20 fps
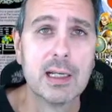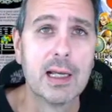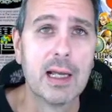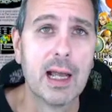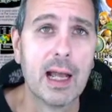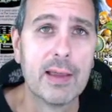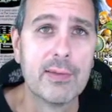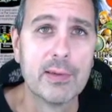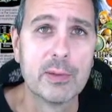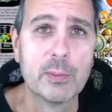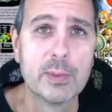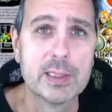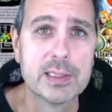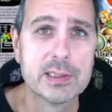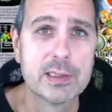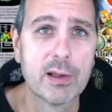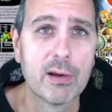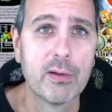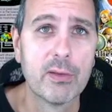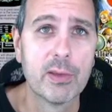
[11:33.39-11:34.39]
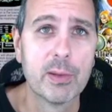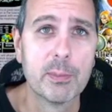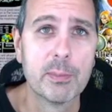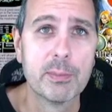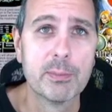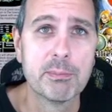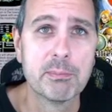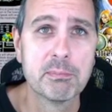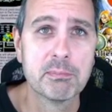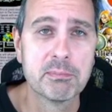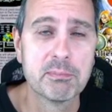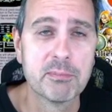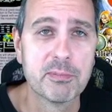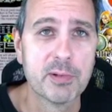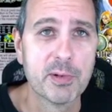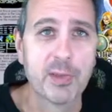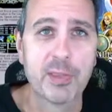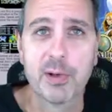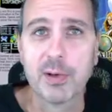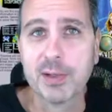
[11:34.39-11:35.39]
and then we saw them
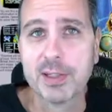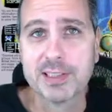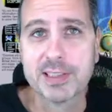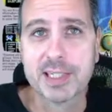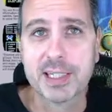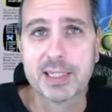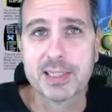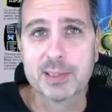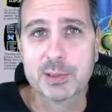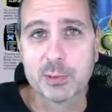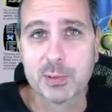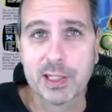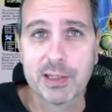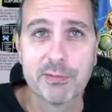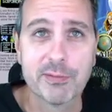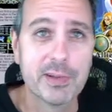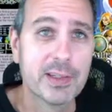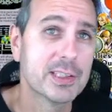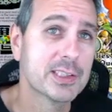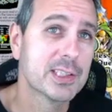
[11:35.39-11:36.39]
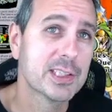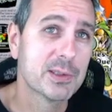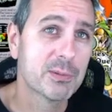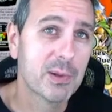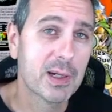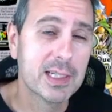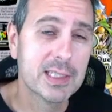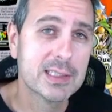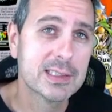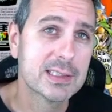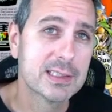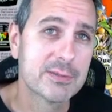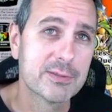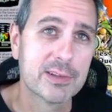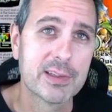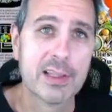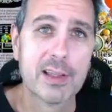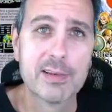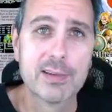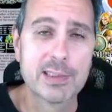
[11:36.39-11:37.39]
for 30 seconds when they finished the race, and for
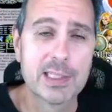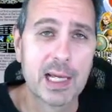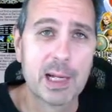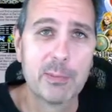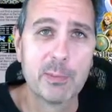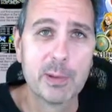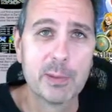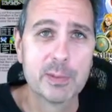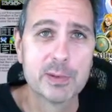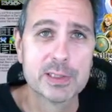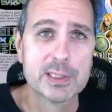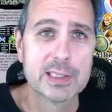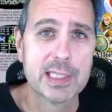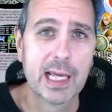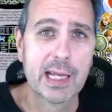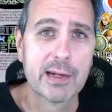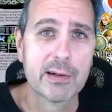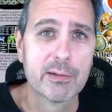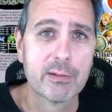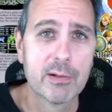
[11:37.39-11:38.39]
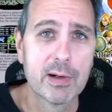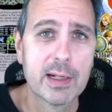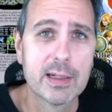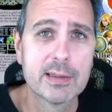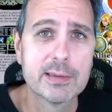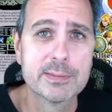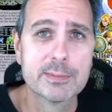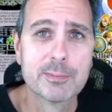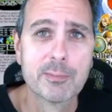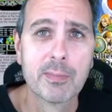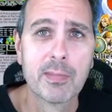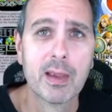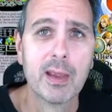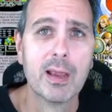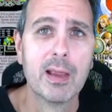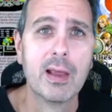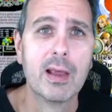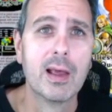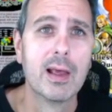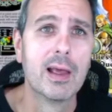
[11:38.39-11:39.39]
the other time, we were just standing around.
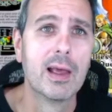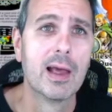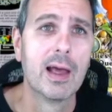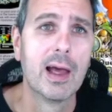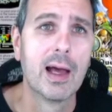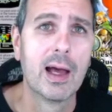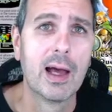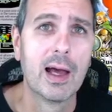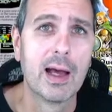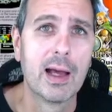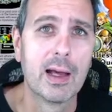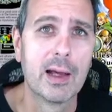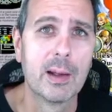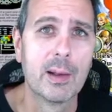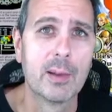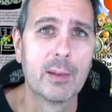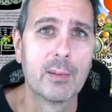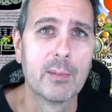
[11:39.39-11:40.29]
A